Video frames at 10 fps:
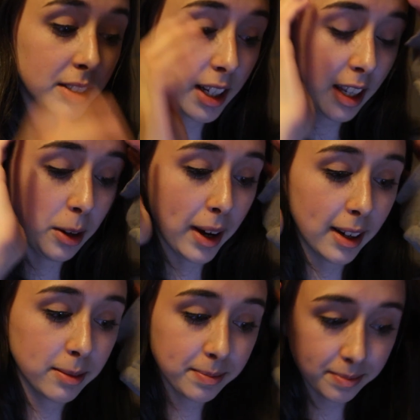
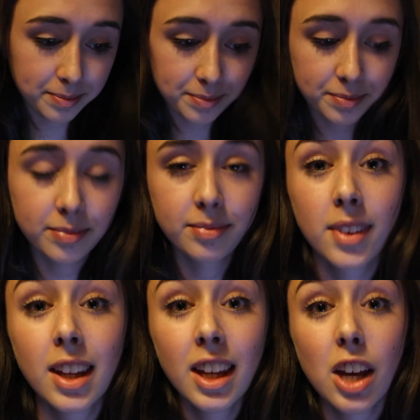Anyway,
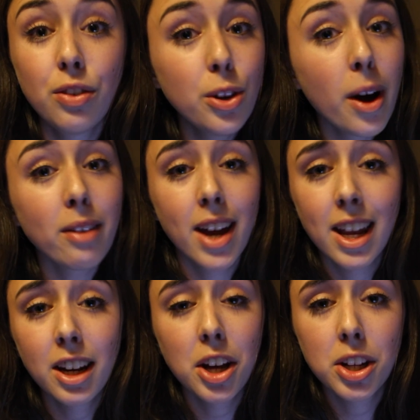if you have
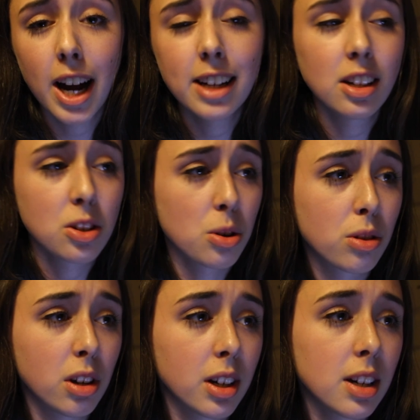any other ideas or
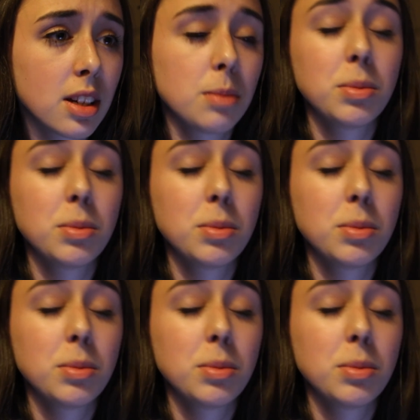theories,